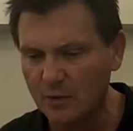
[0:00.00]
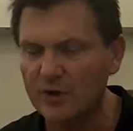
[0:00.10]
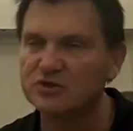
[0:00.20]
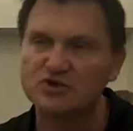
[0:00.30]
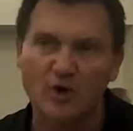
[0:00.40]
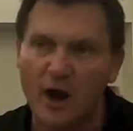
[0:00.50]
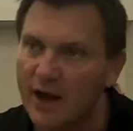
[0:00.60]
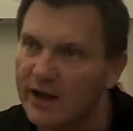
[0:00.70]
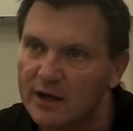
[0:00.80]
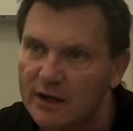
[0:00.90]
we're going to
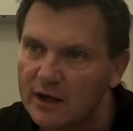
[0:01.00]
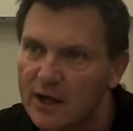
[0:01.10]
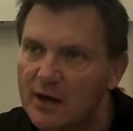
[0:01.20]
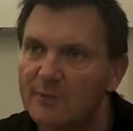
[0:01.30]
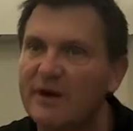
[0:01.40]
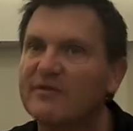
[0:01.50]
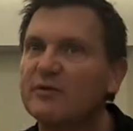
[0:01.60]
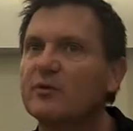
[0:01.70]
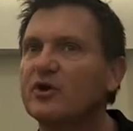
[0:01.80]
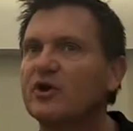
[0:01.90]
try. But I
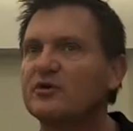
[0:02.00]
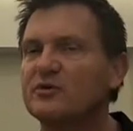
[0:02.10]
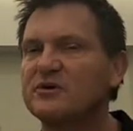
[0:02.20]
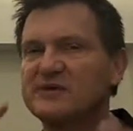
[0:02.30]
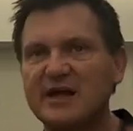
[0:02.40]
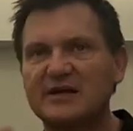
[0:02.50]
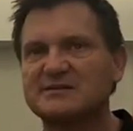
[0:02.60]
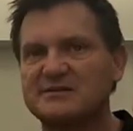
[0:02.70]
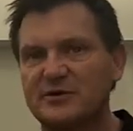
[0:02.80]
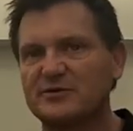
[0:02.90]
think when you take a
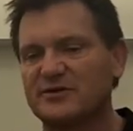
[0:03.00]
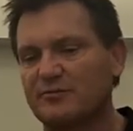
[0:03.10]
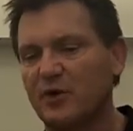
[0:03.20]
series of